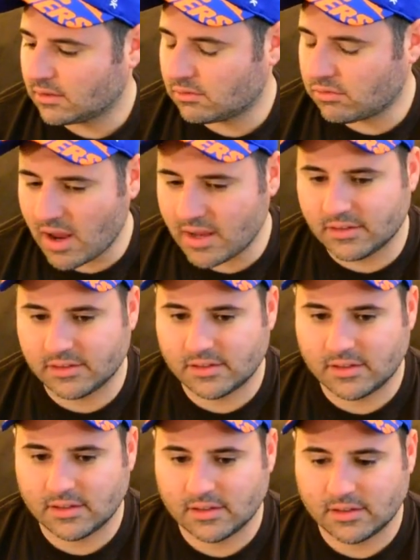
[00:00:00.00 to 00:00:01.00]

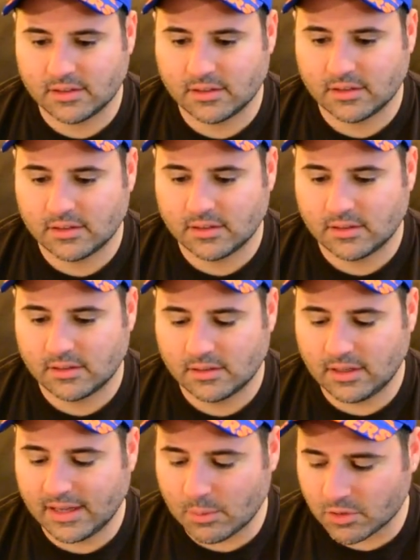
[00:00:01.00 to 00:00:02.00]
Christ.
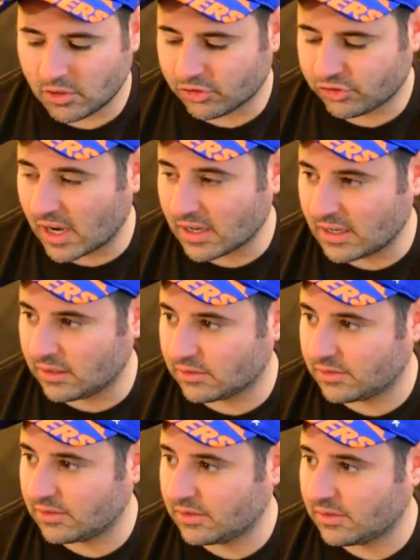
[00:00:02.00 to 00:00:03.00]
Let me get one of those shock collars.